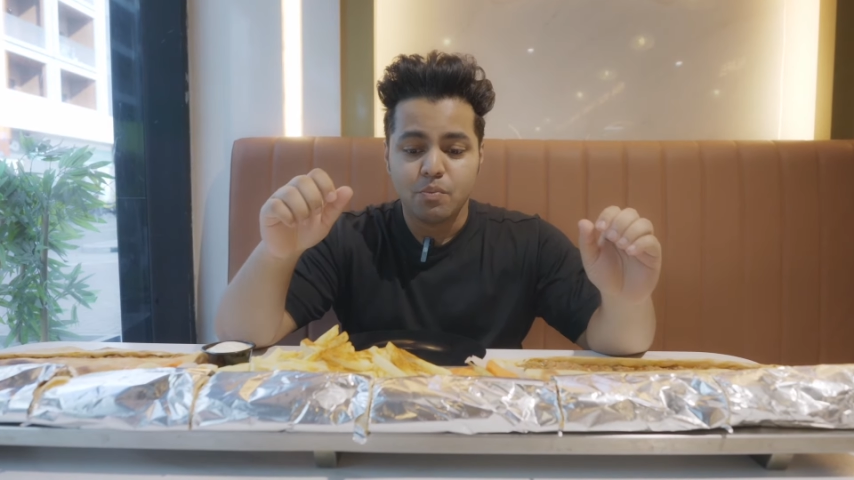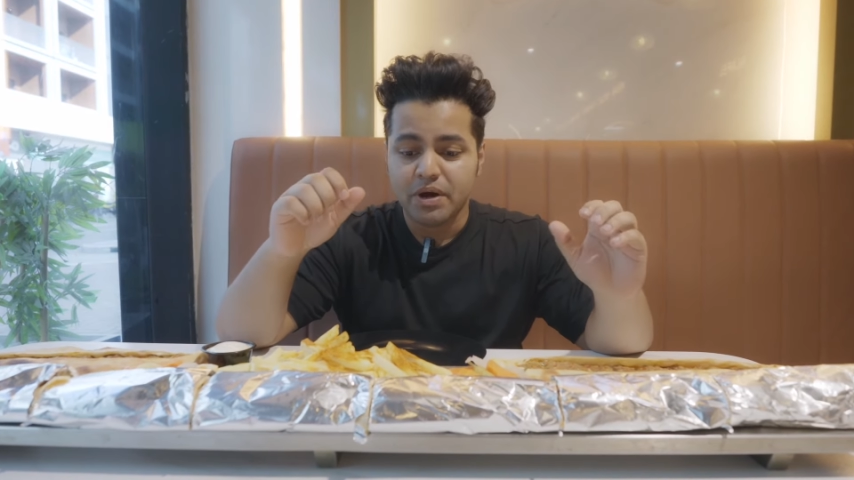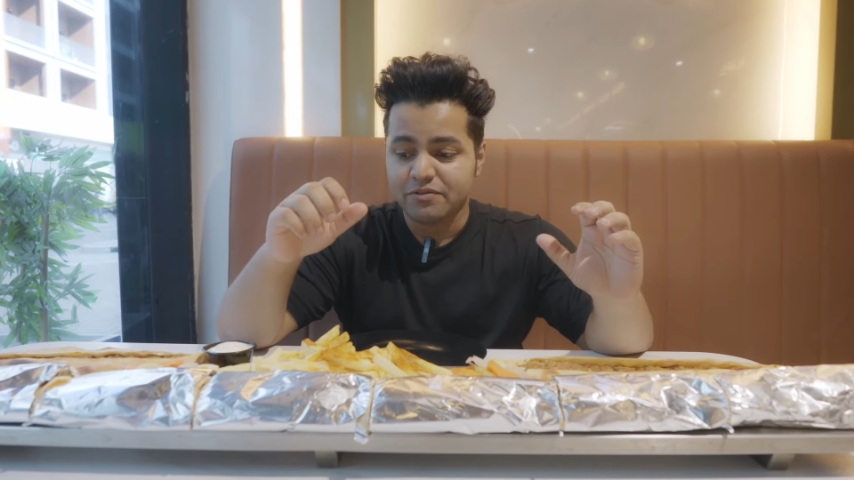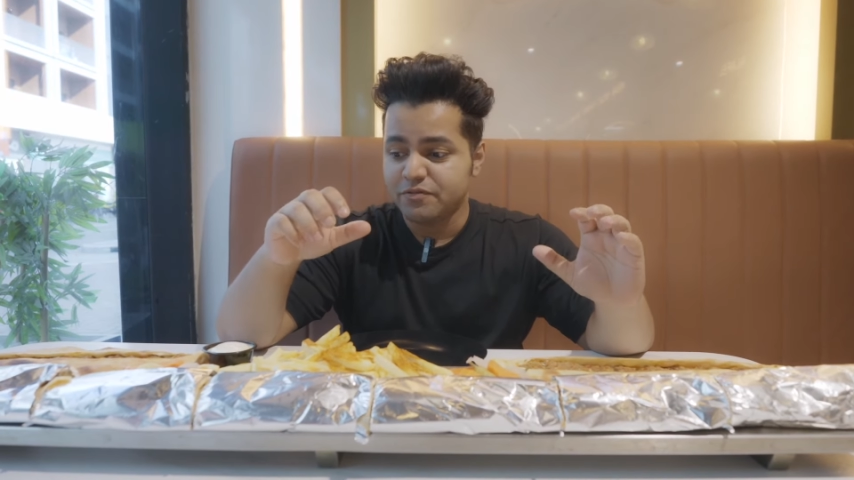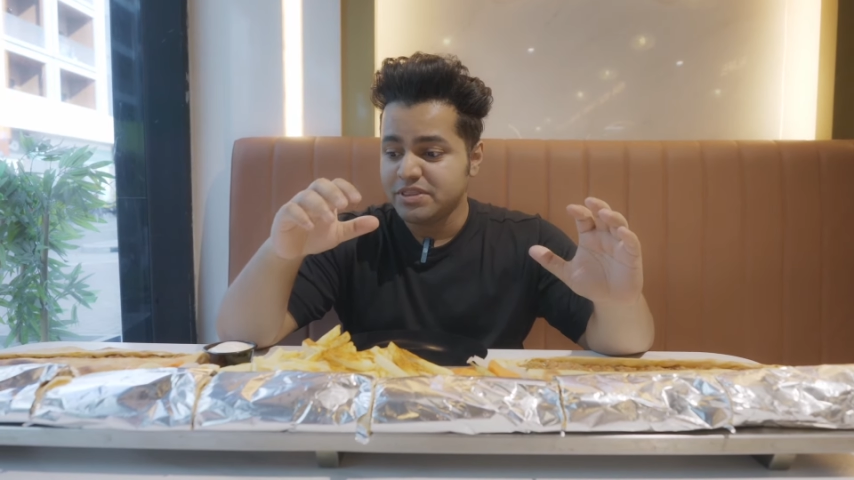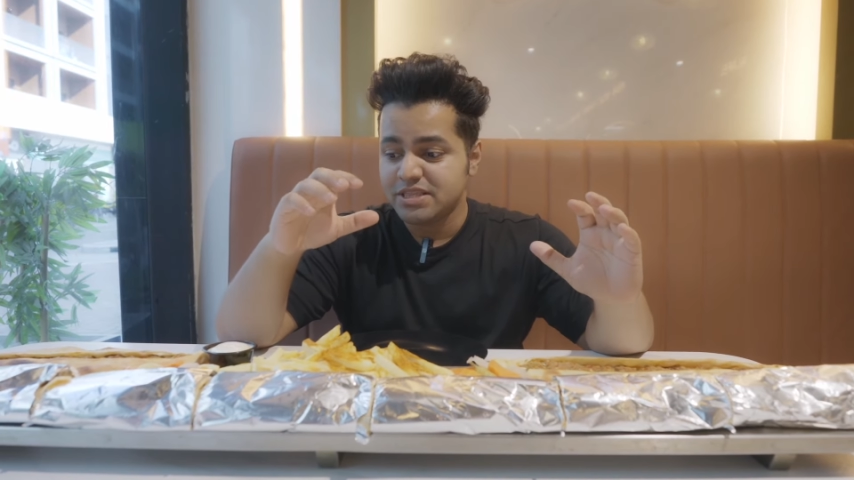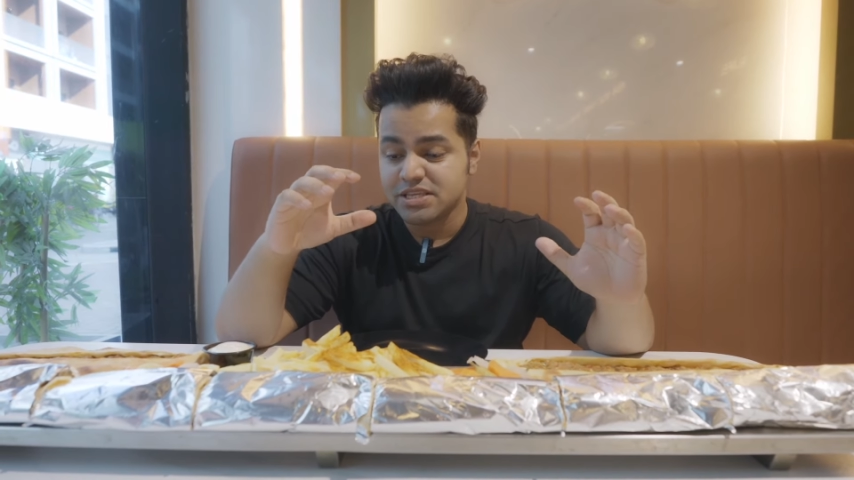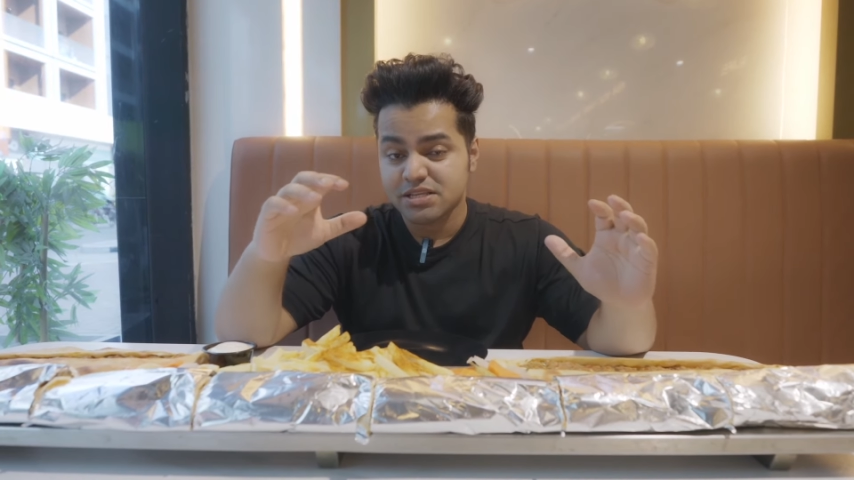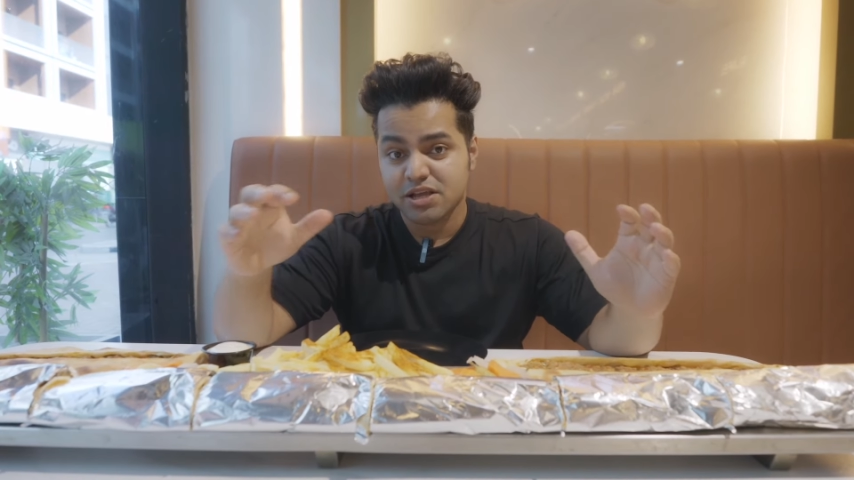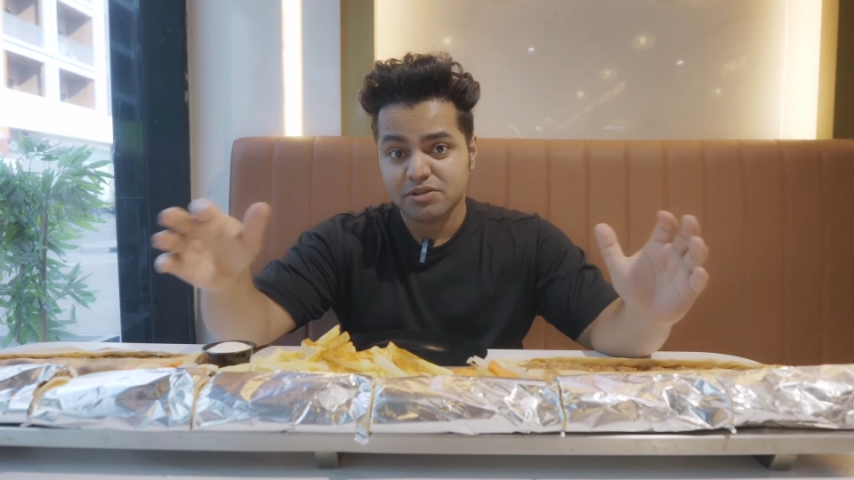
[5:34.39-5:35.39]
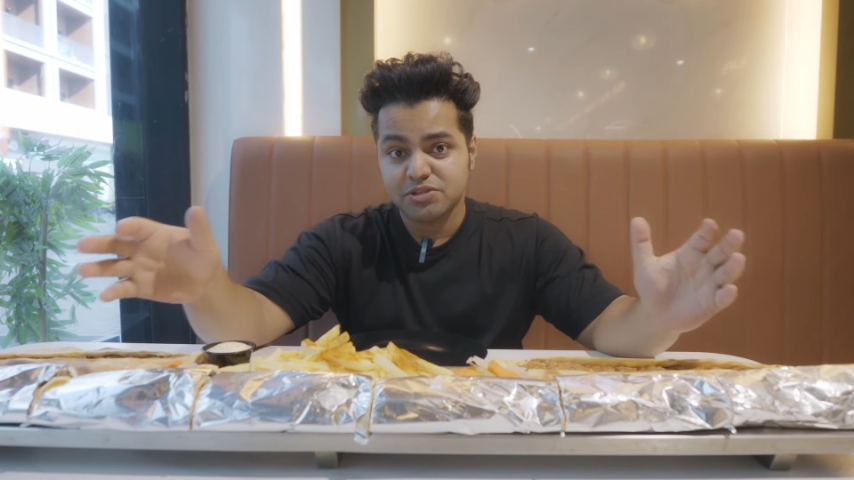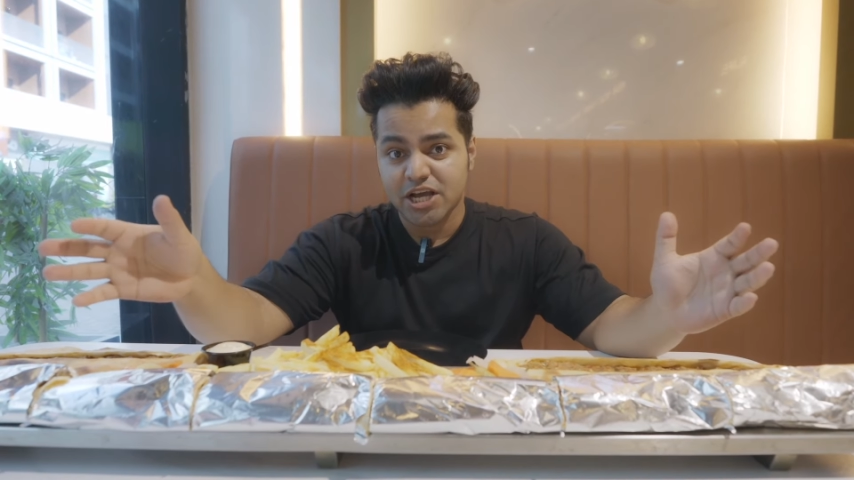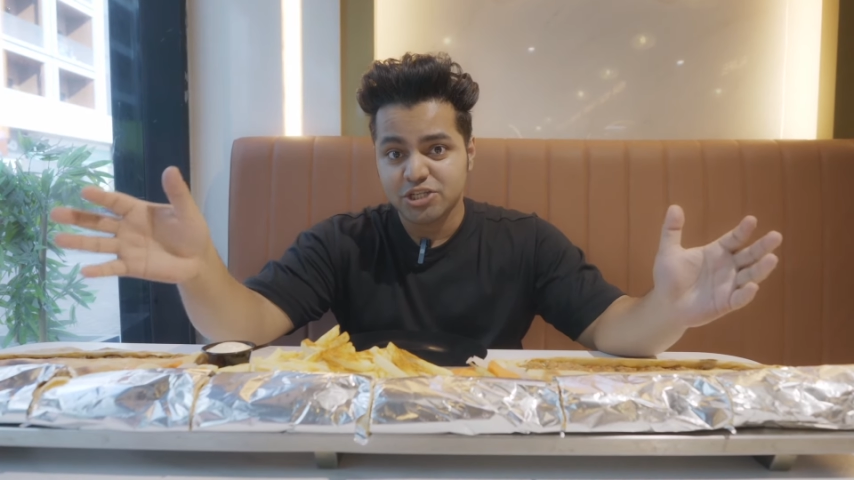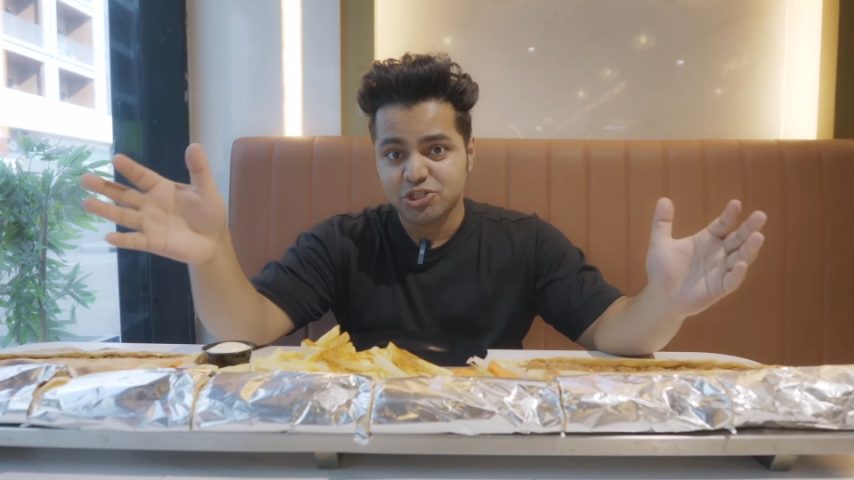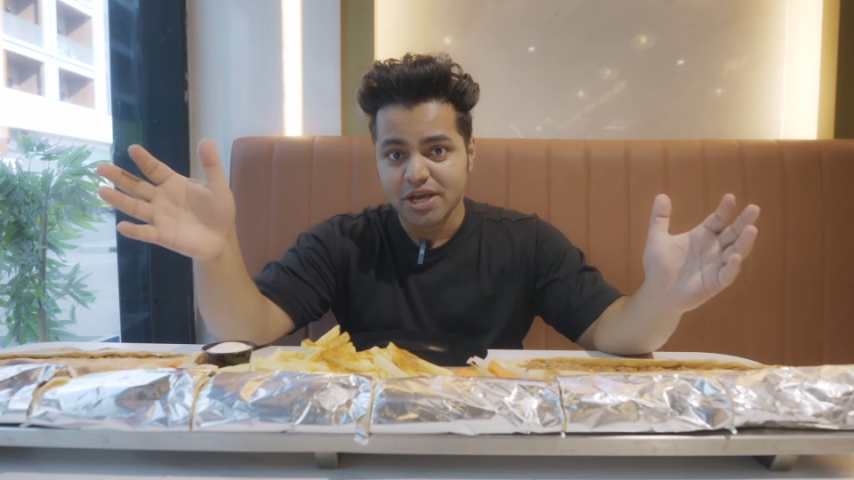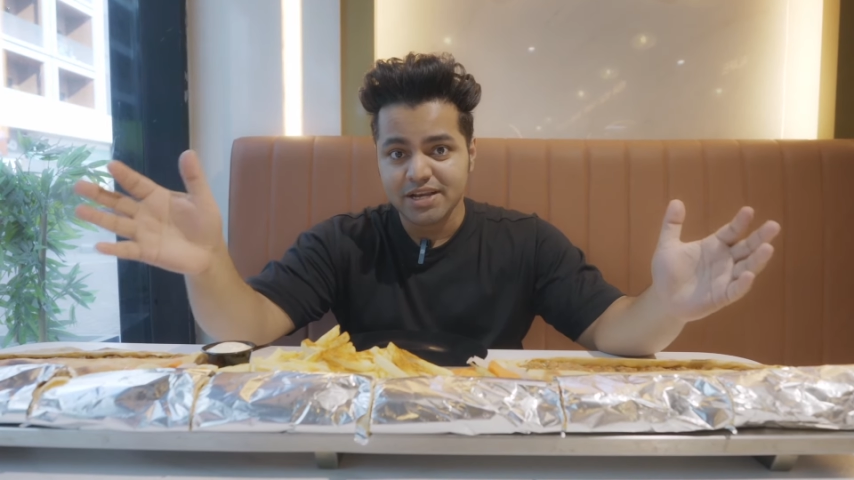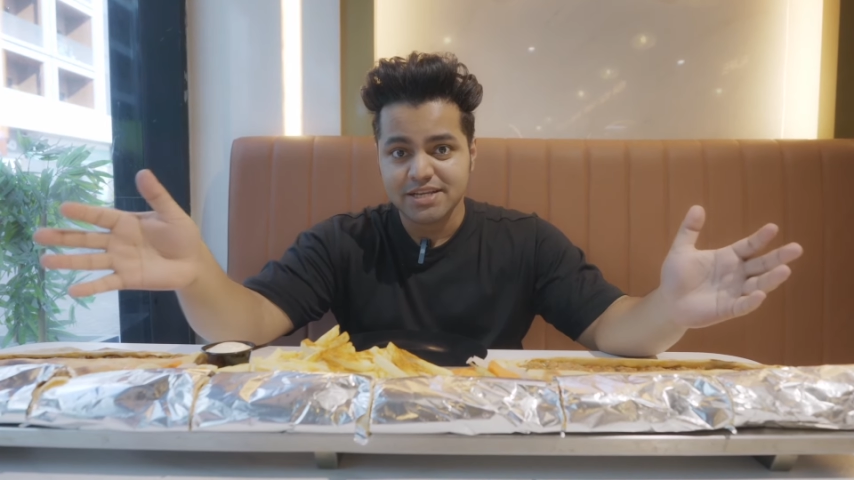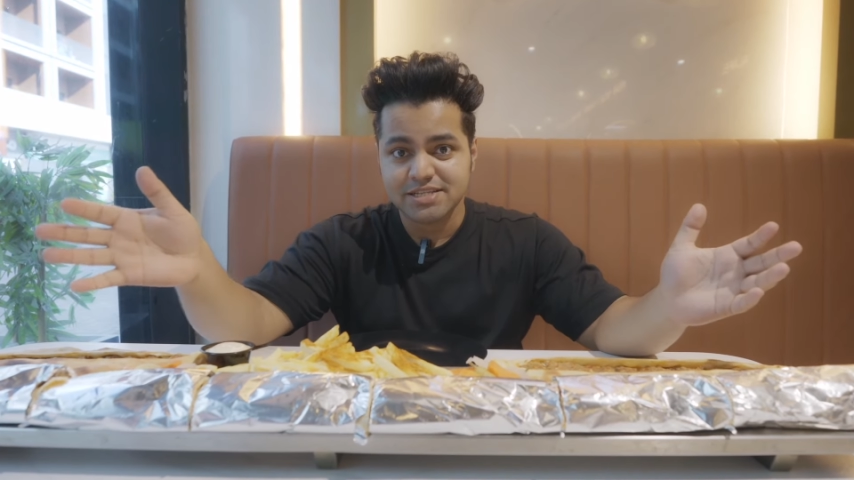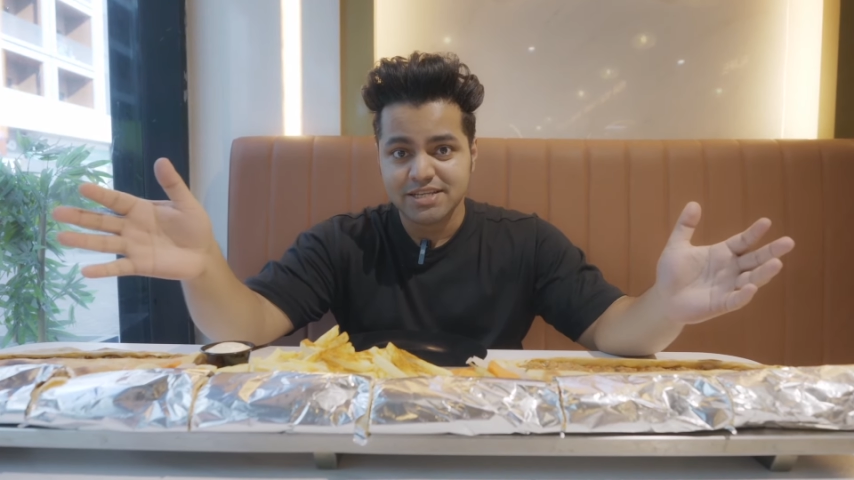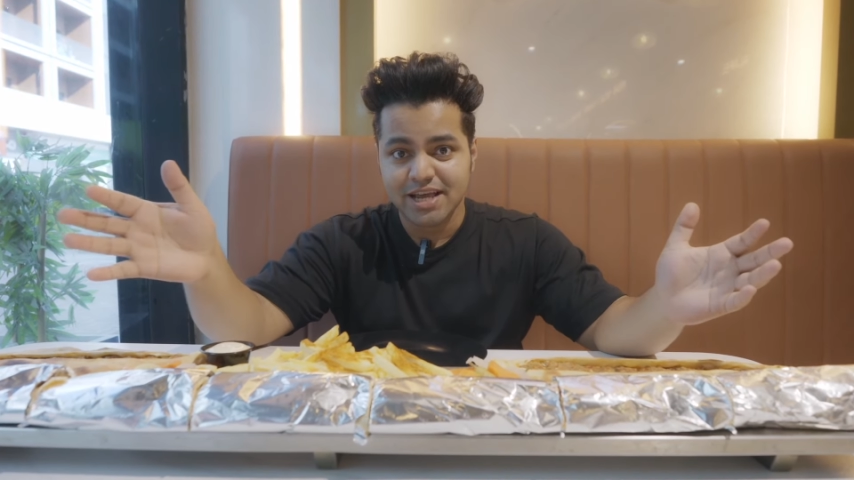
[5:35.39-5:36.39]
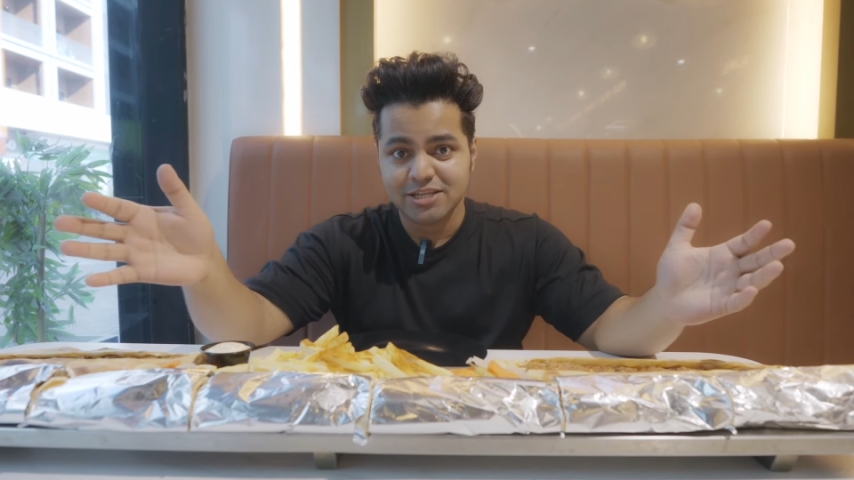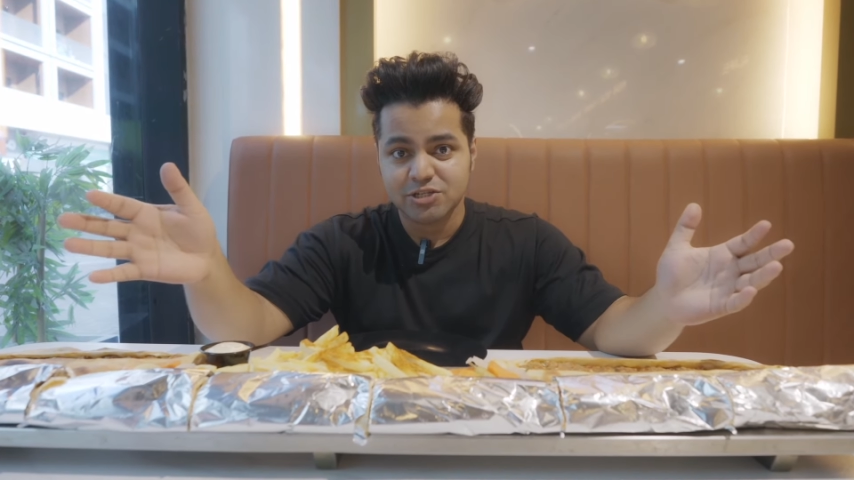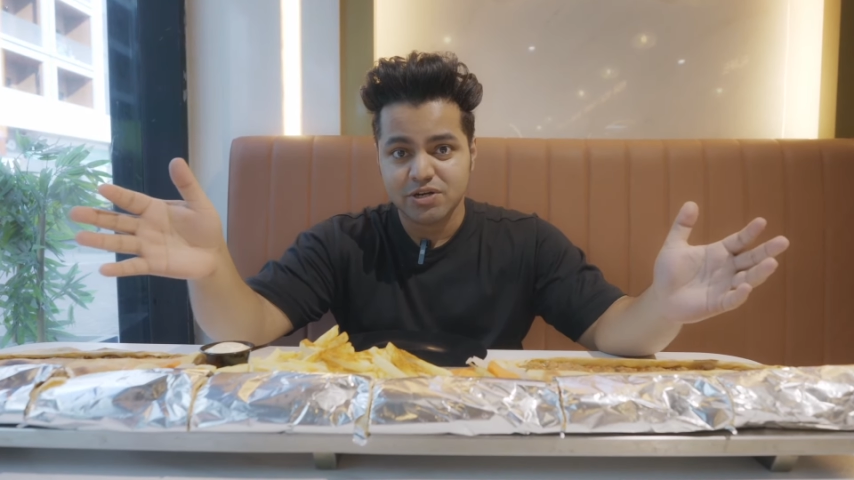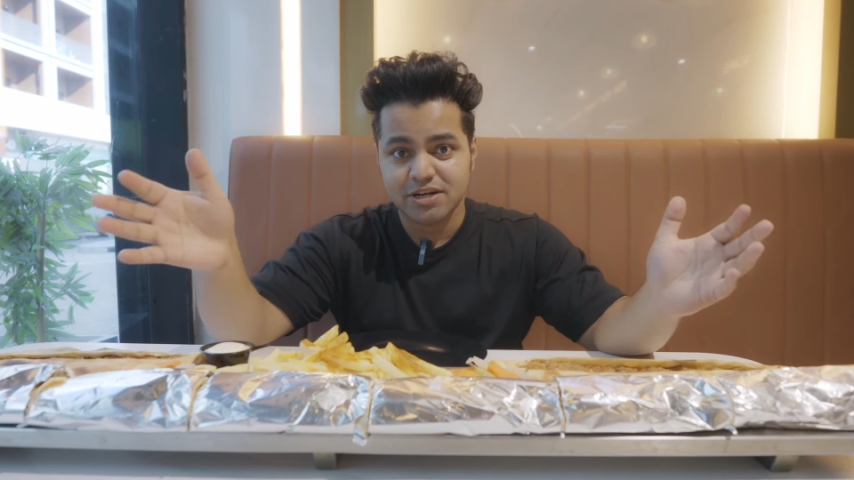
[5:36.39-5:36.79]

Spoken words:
But with this gigantic size,